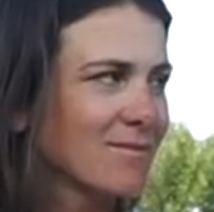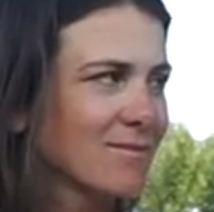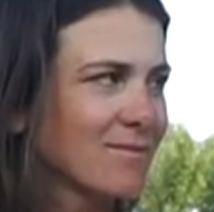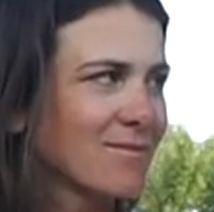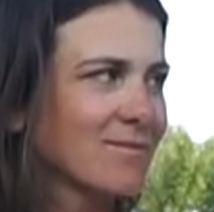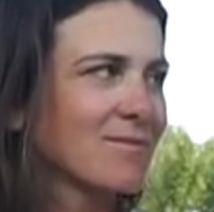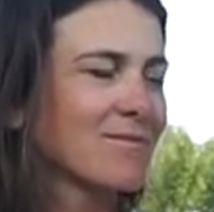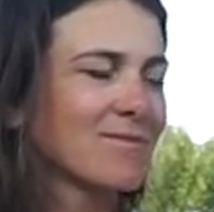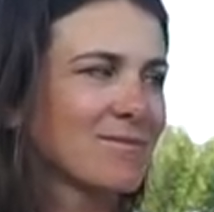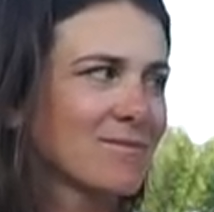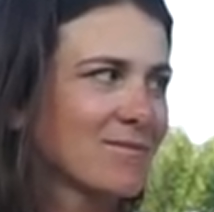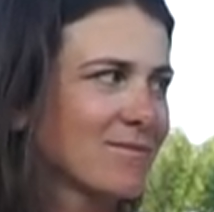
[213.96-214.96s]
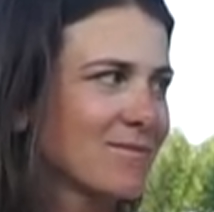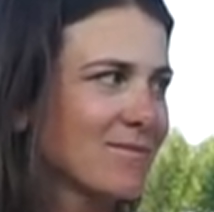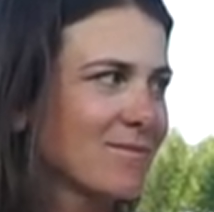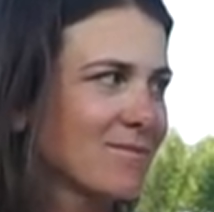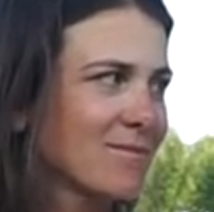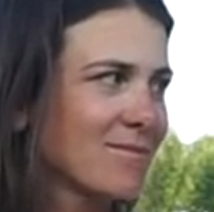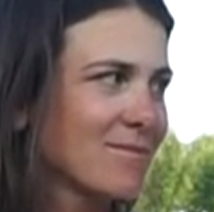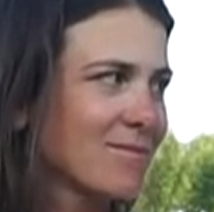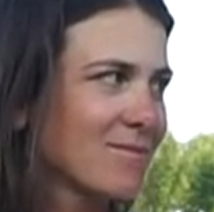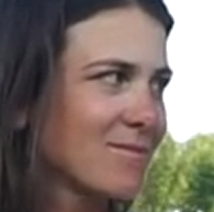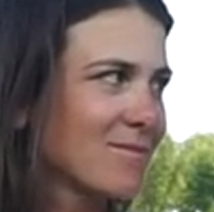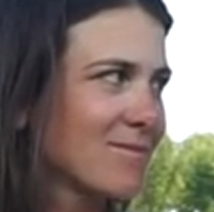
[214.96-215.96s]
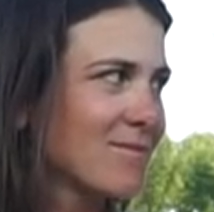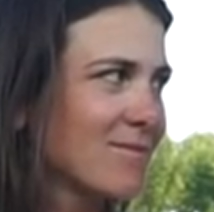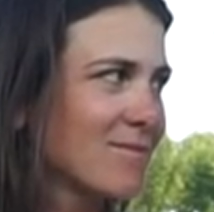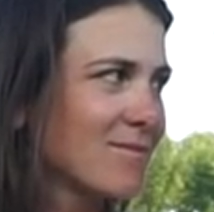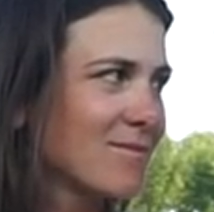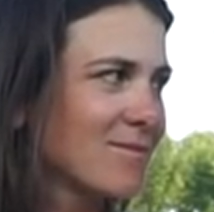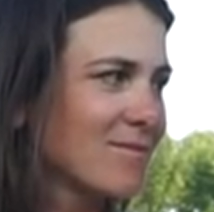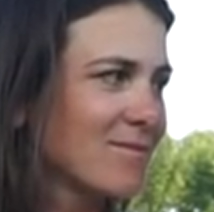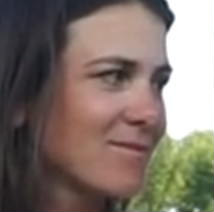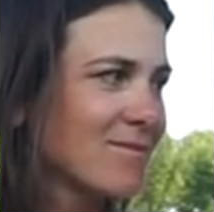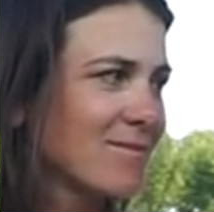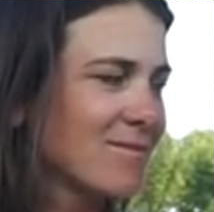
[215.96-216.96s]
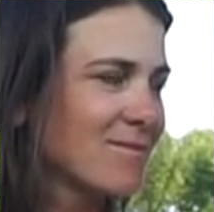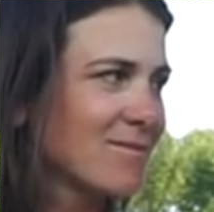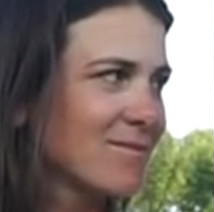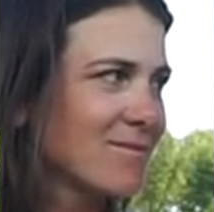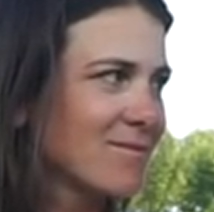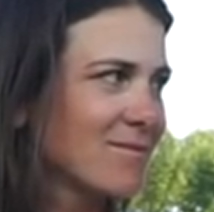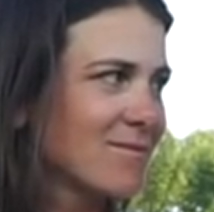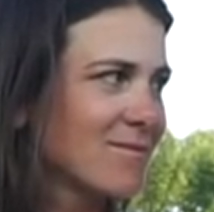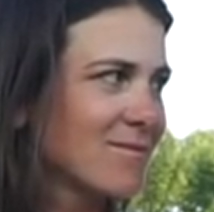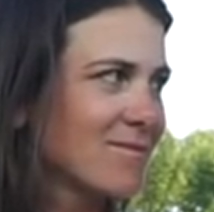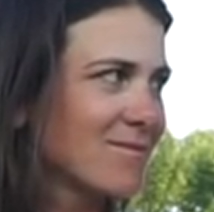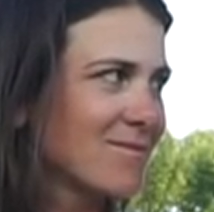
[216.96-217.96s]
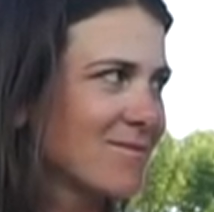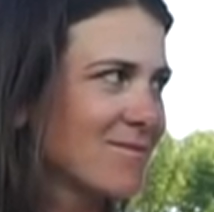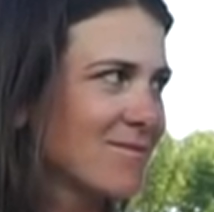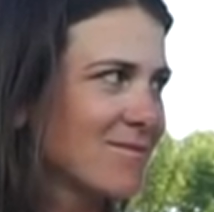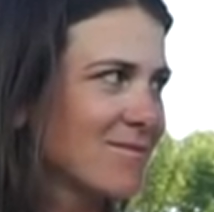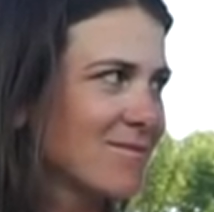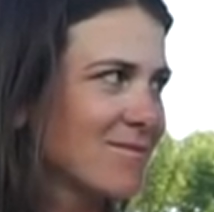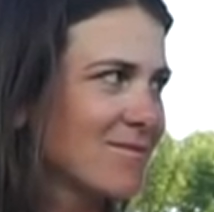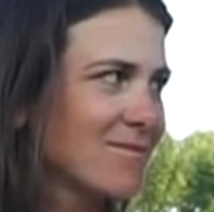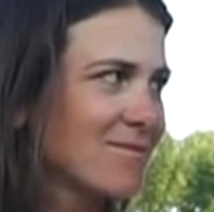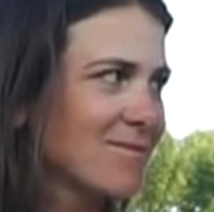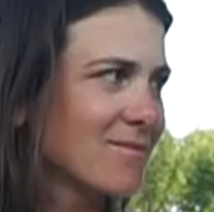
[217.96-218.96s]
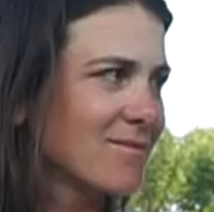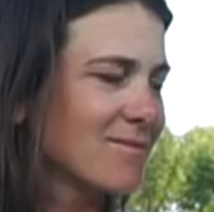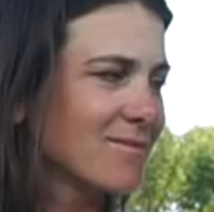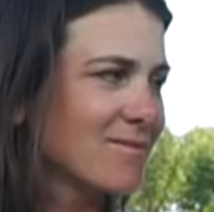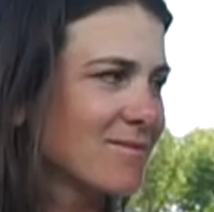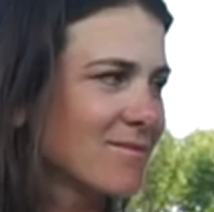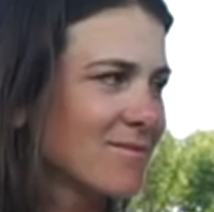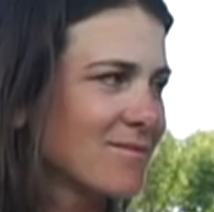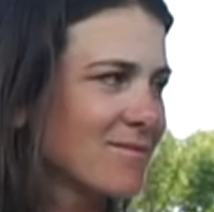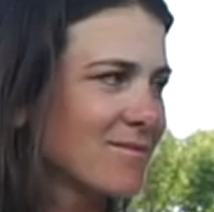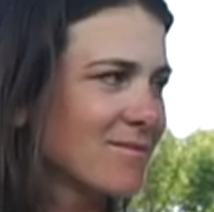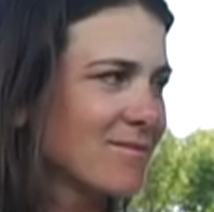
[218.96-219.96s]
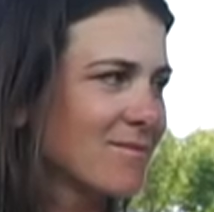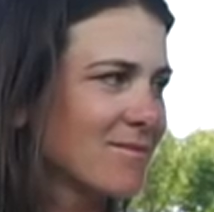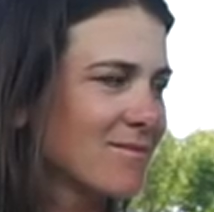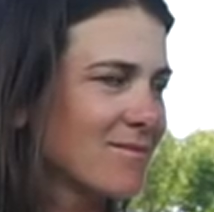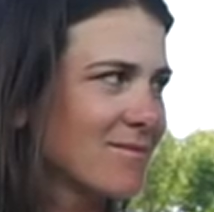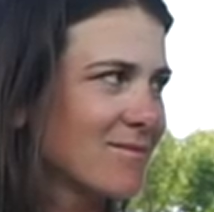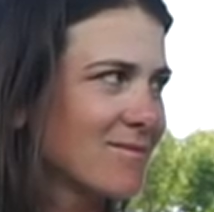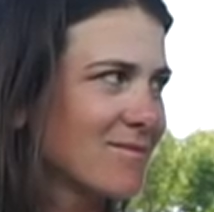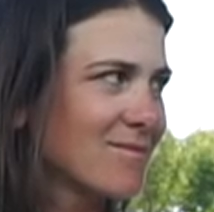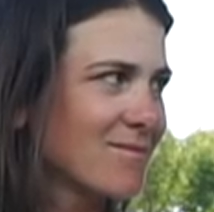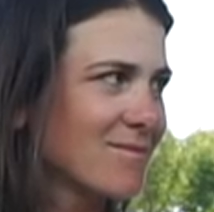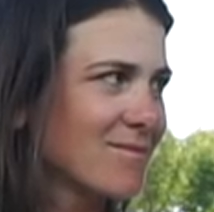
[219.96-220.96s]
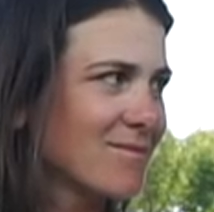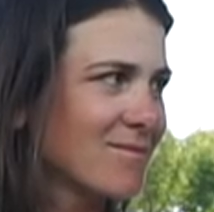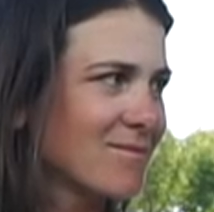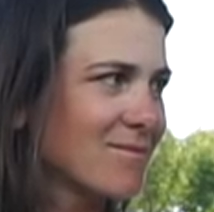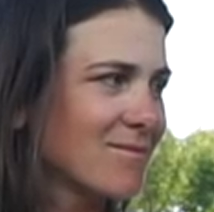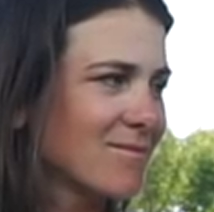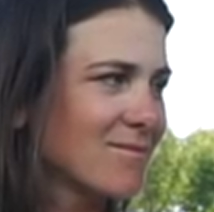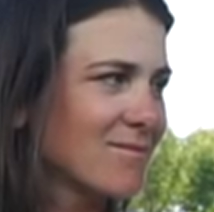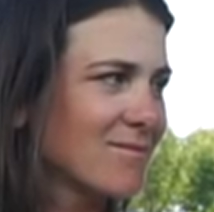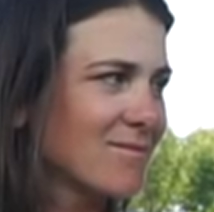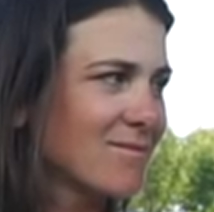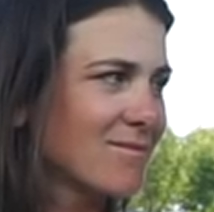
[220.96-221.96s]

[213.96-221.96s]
This person isn't speaking.